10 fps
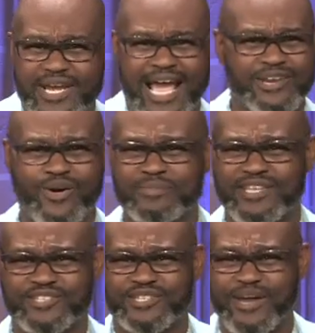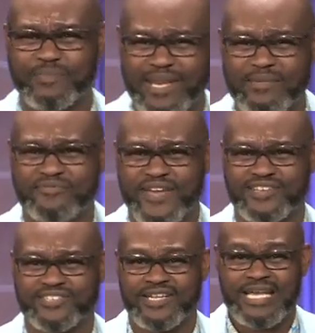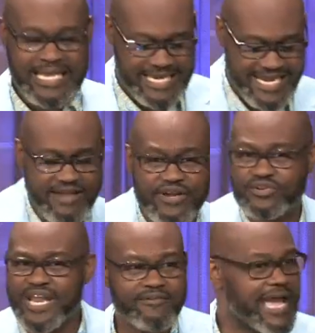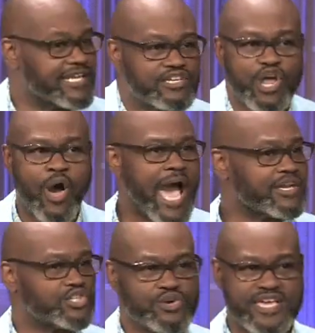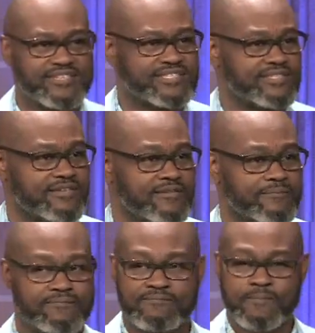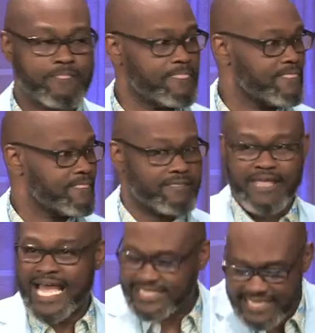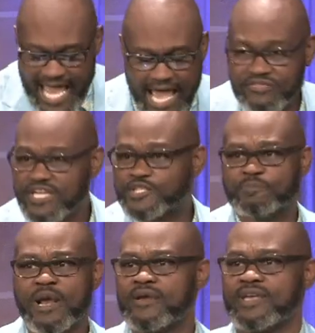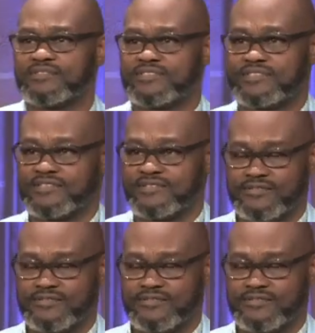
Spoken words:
it. I know I'm getting stuck, but let me finish. I didn't know how to do this. I didn't have the experience.